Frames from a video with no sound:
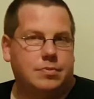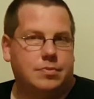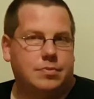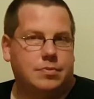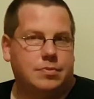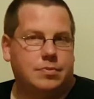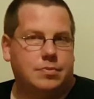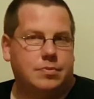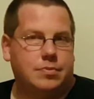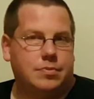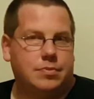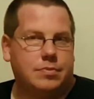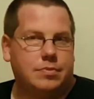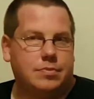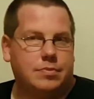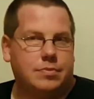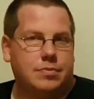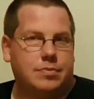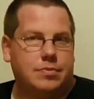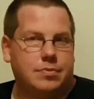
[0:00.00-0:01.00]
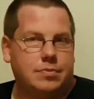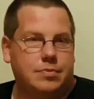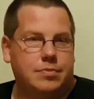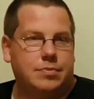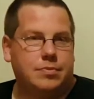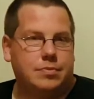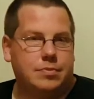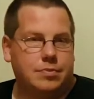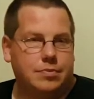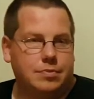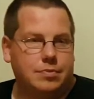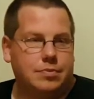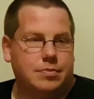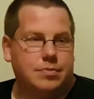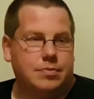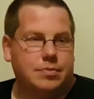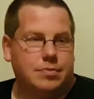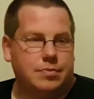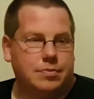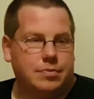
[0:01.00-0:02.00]

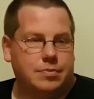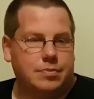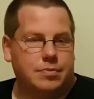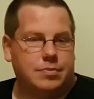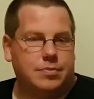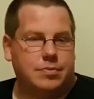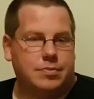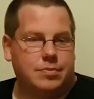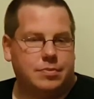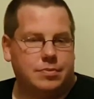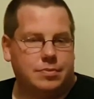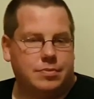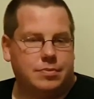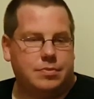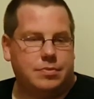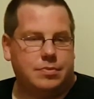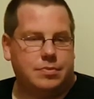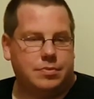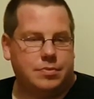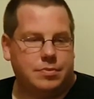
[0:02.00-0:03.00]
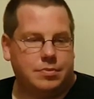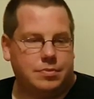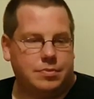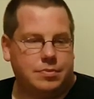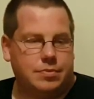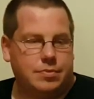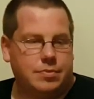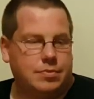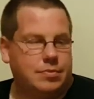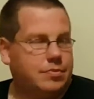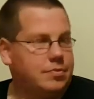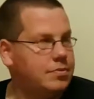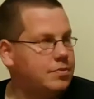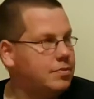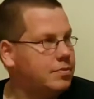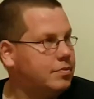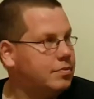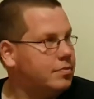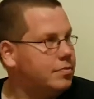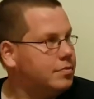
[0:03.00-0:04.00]

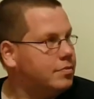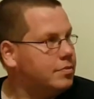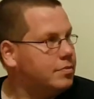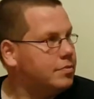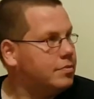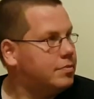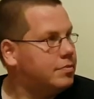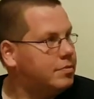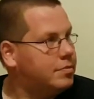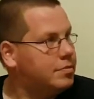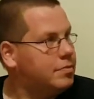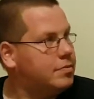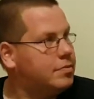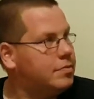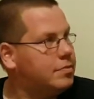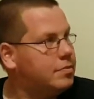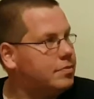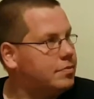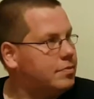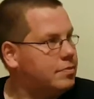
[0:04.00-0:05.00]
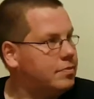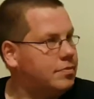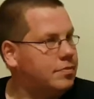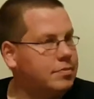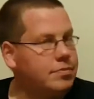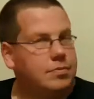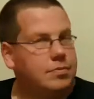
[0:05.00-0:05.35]
(not speaking)